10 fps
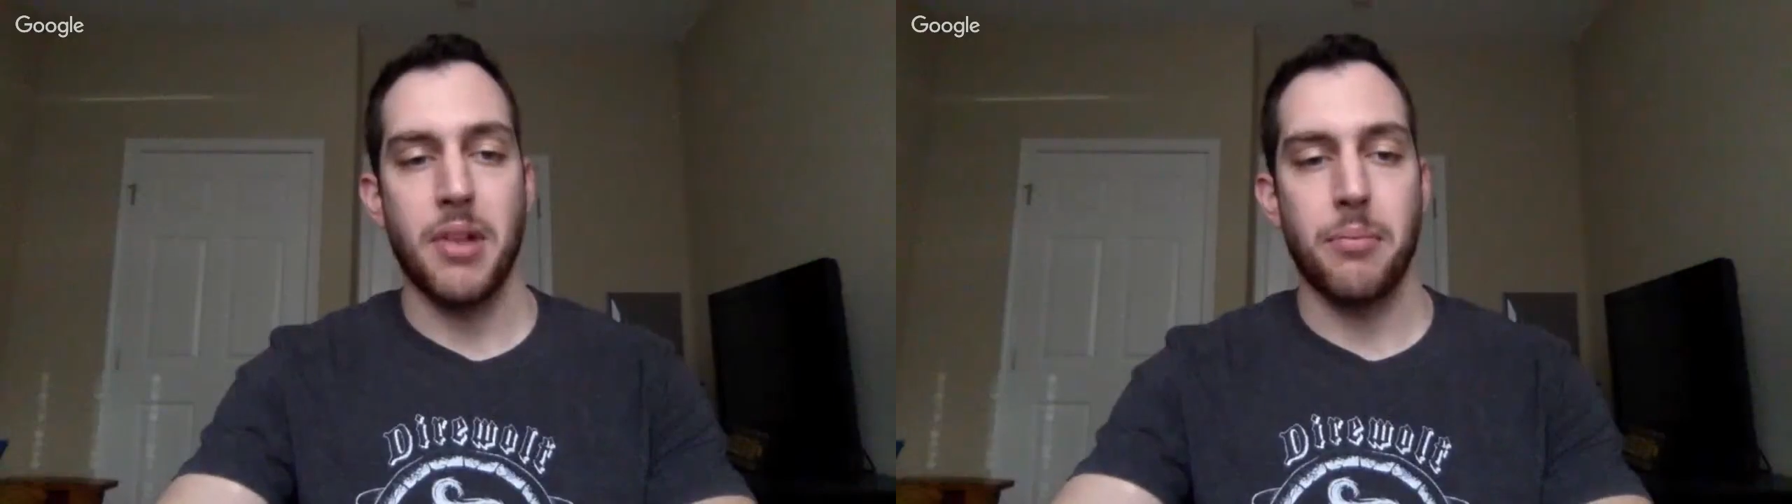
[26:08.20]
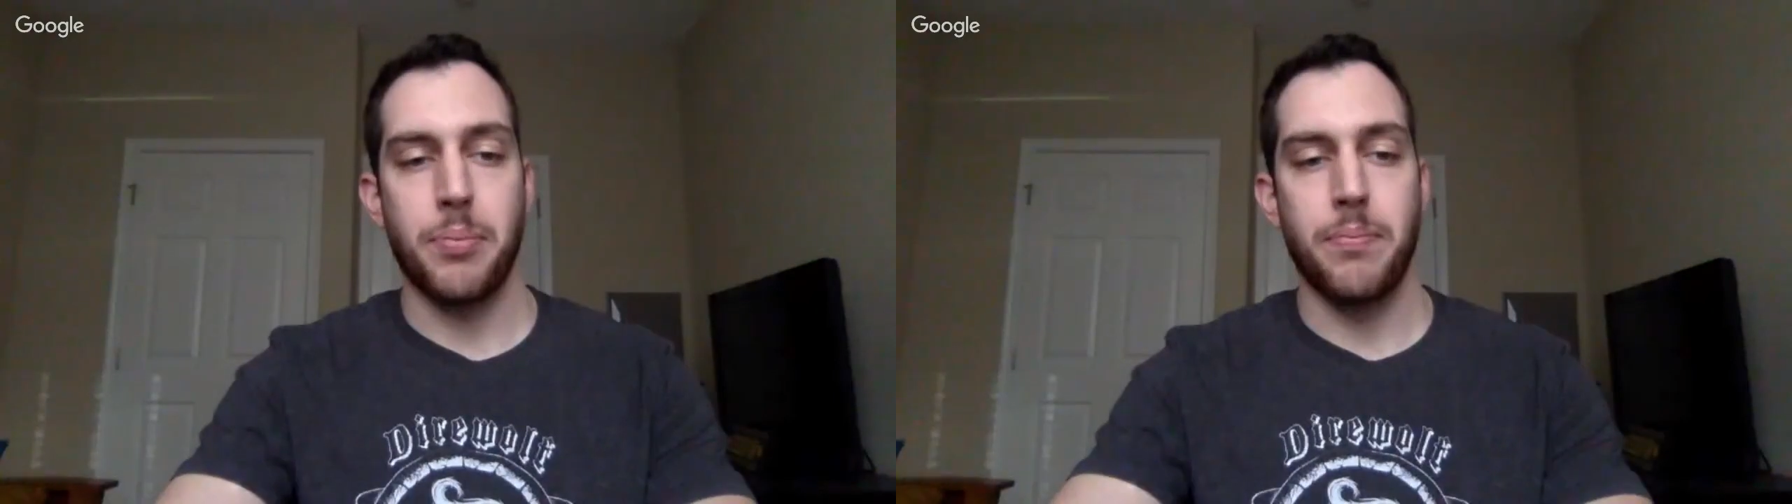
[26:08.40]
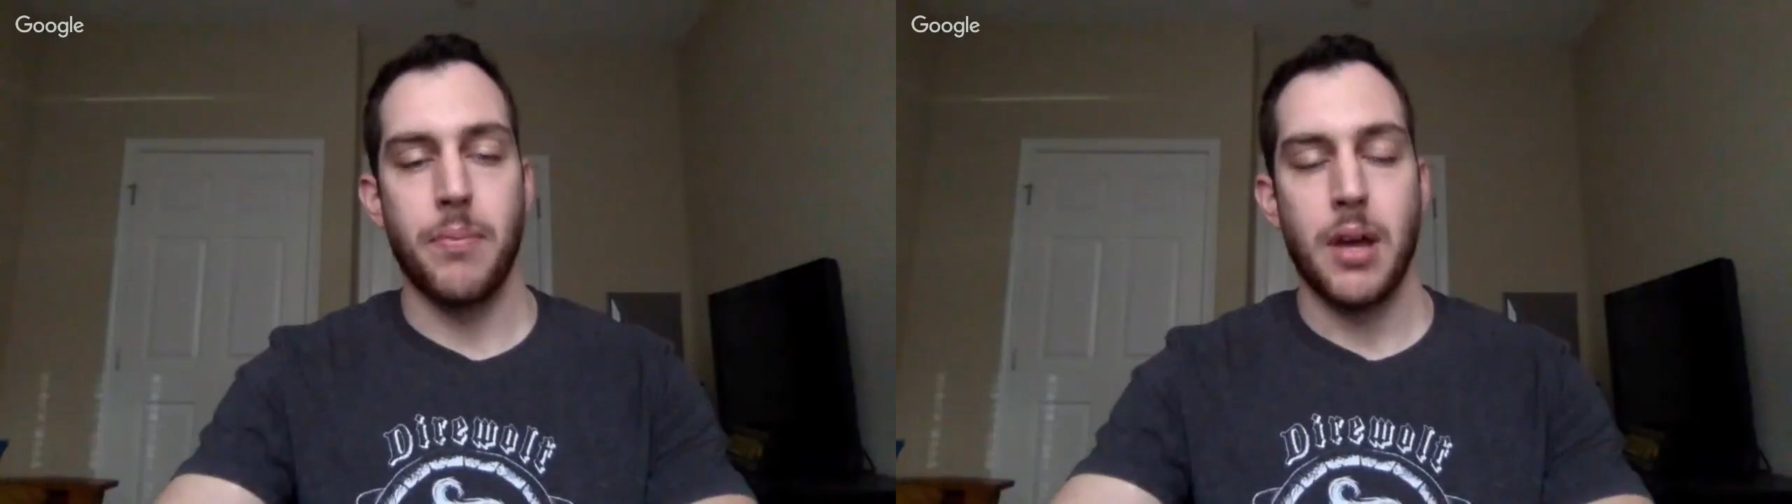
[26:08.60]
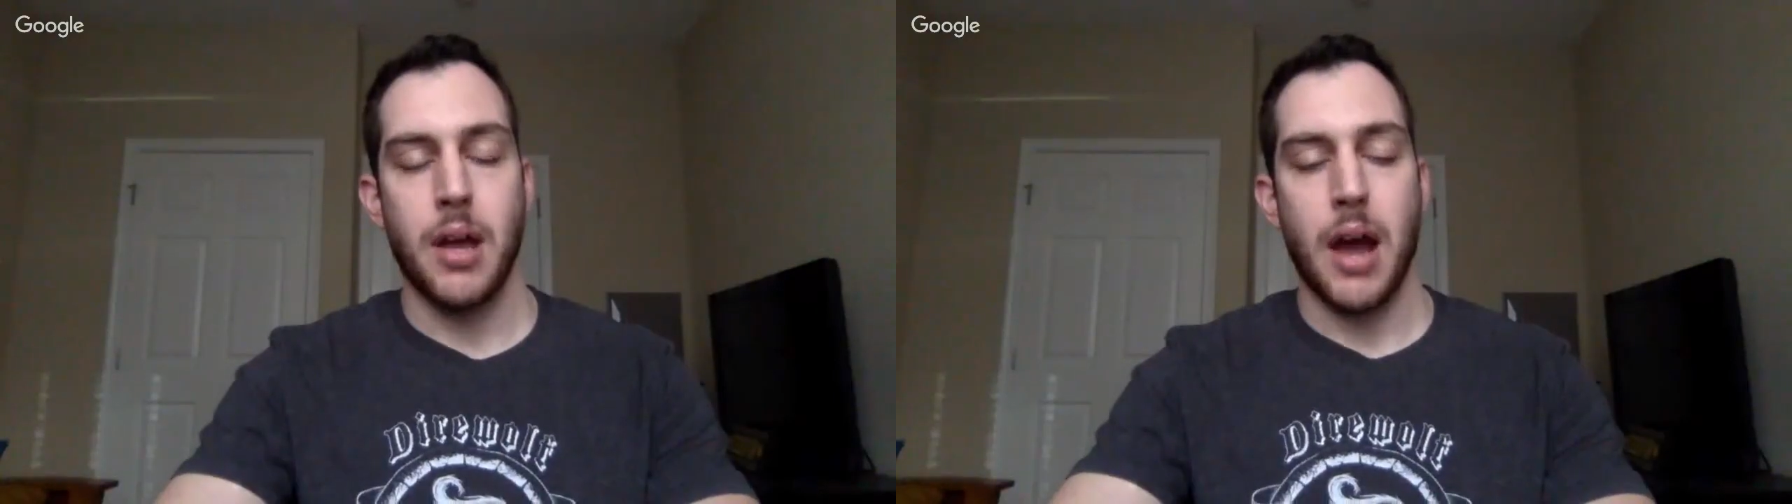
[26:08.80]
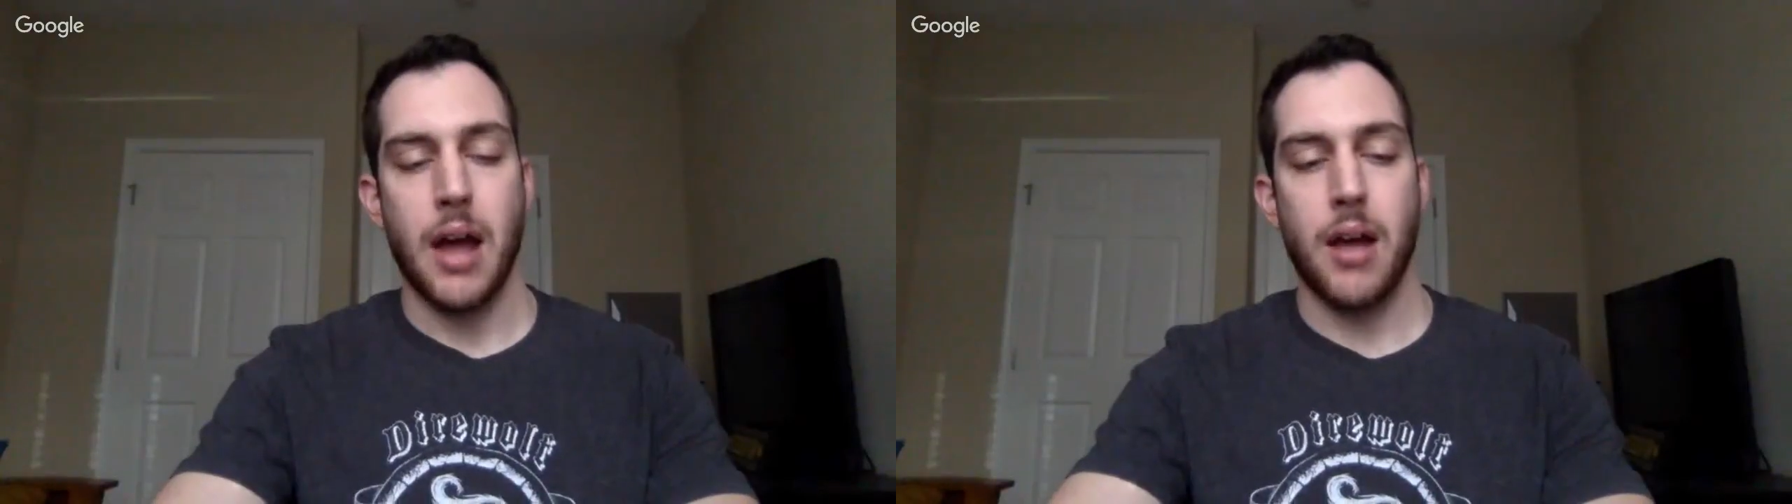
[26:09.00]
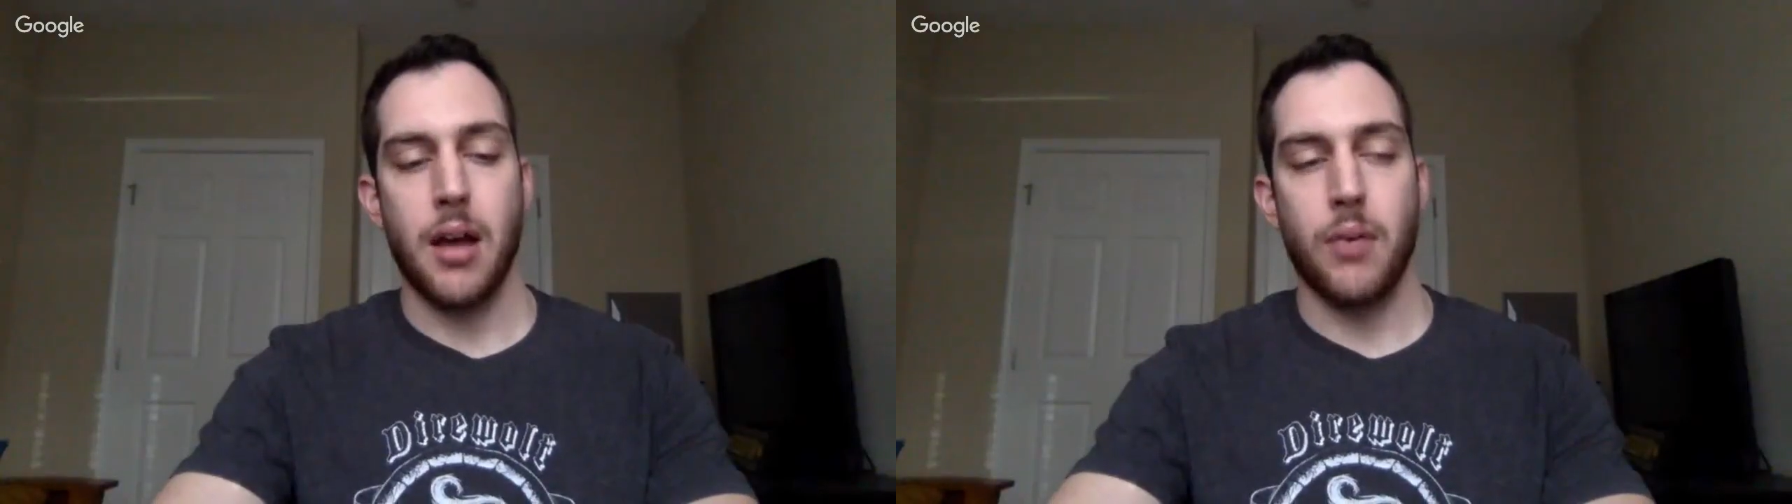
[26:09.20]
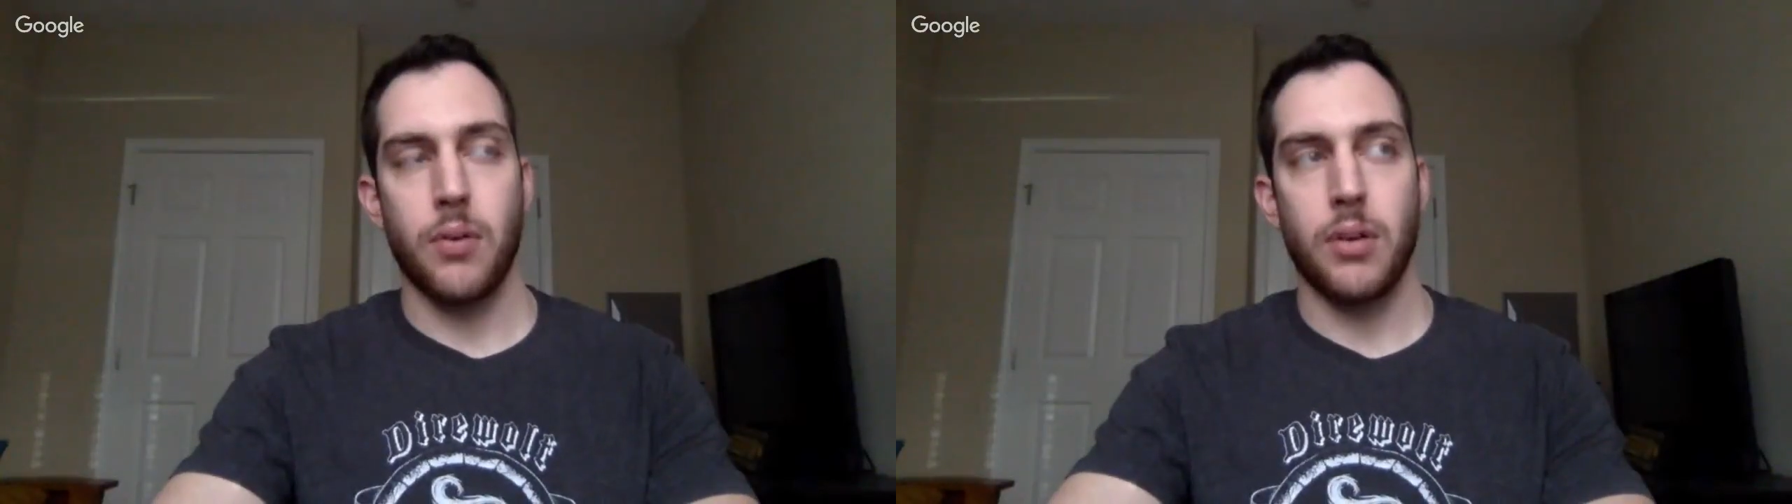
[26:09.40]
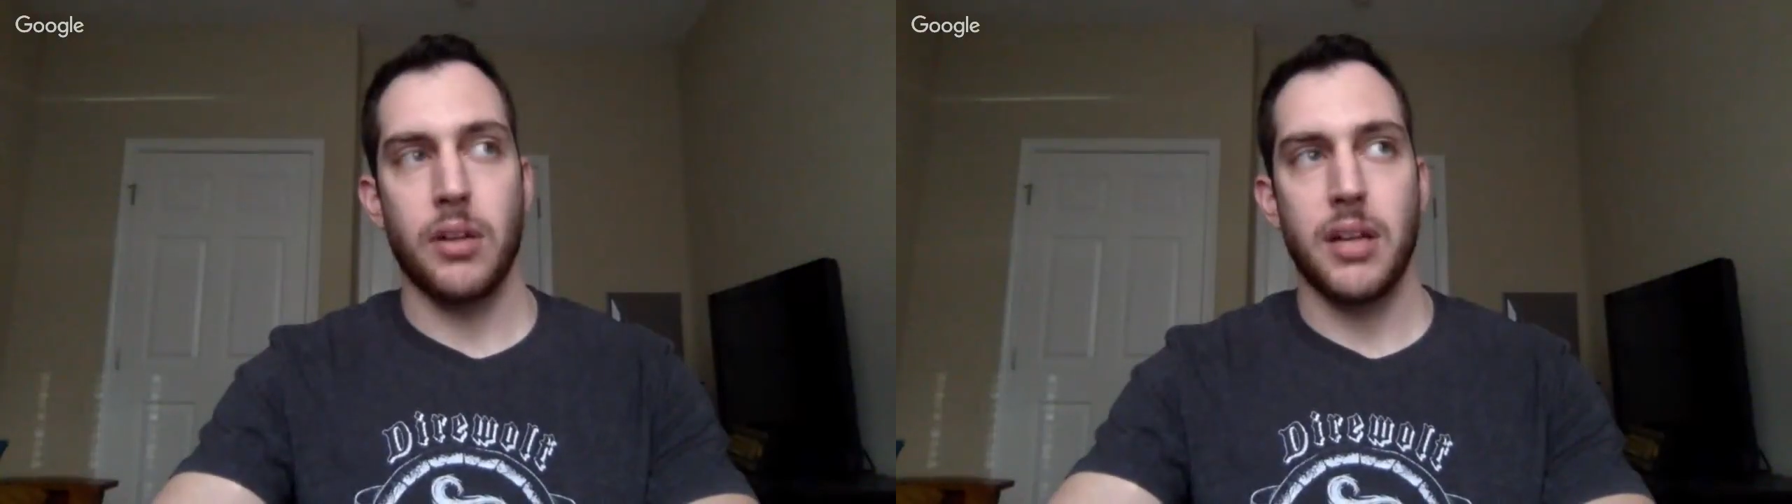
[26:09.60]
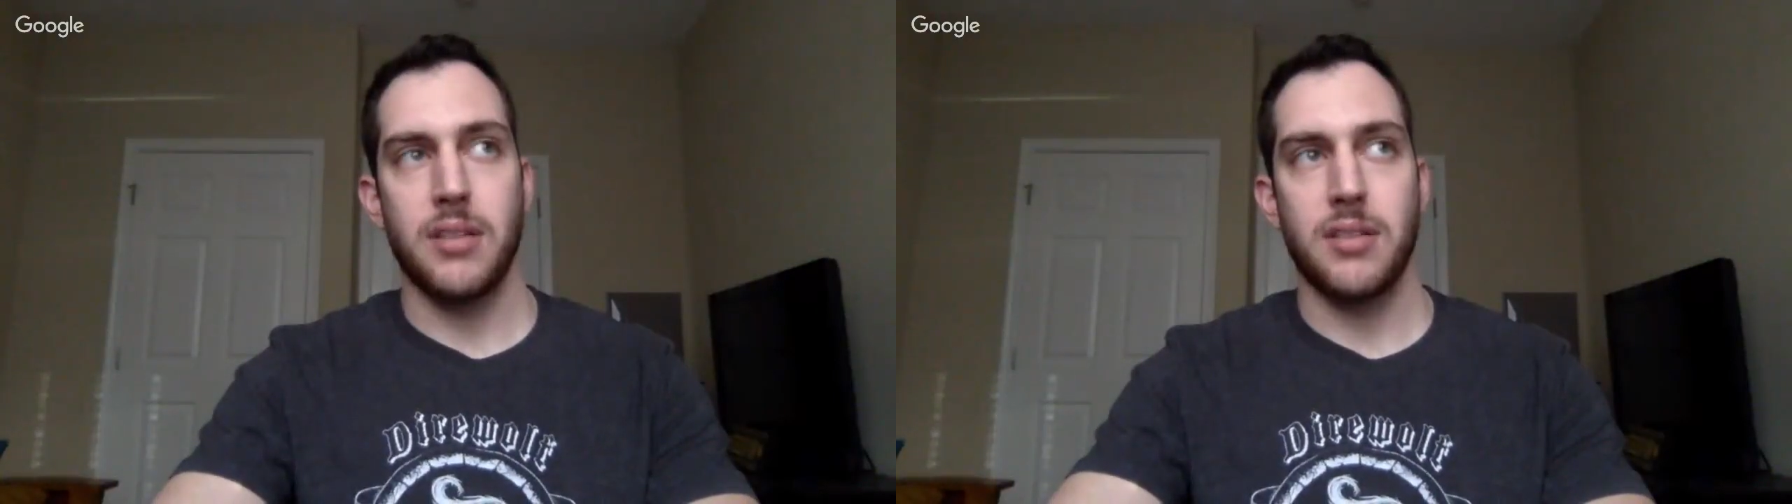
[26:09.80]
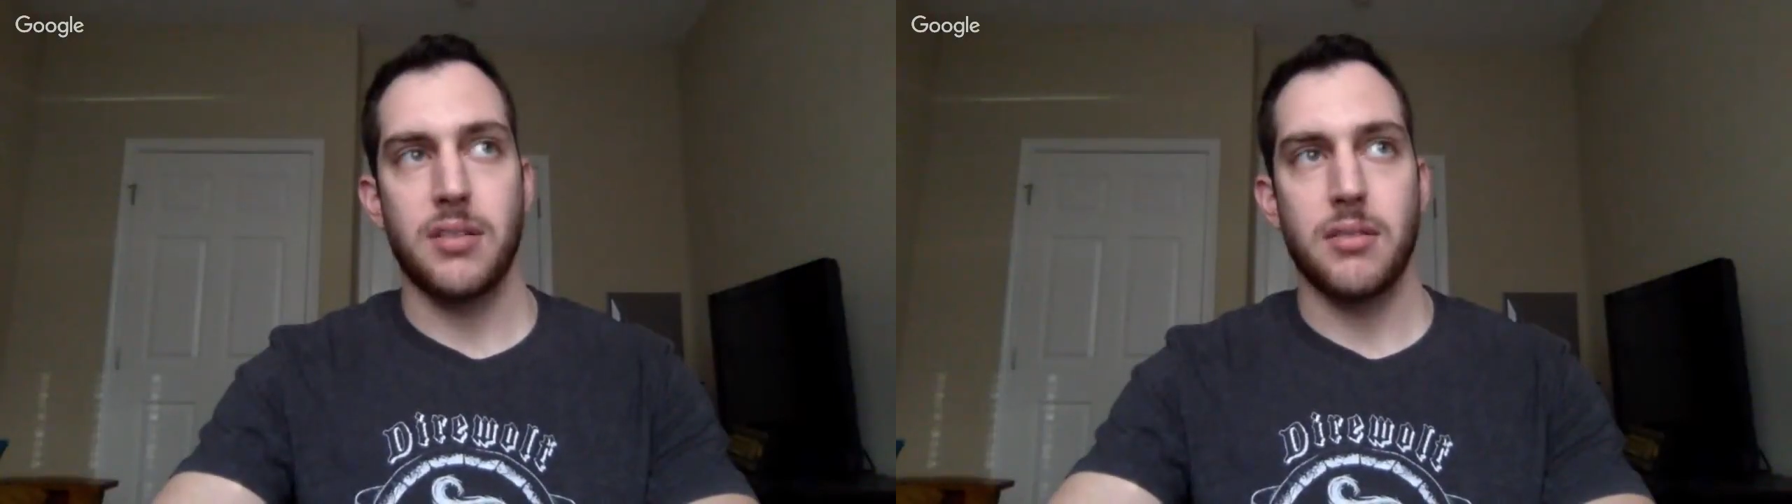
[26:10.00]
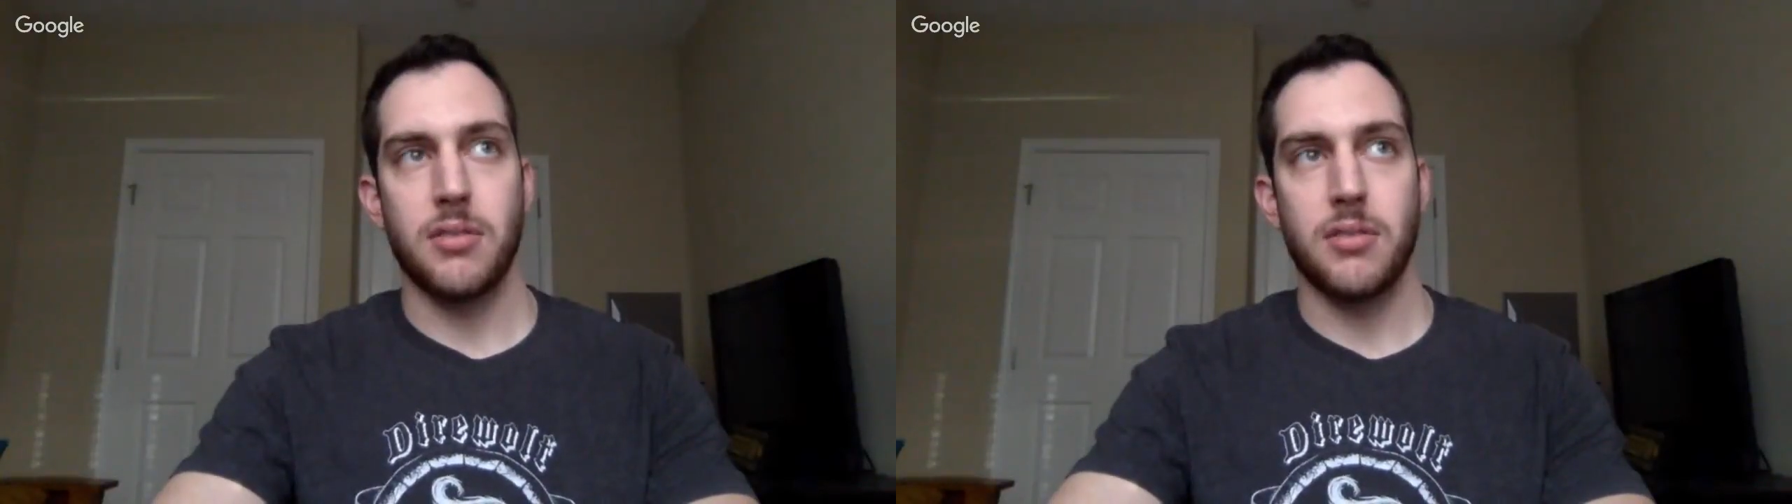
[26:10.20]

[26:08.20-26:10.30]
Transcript: not. Glenn's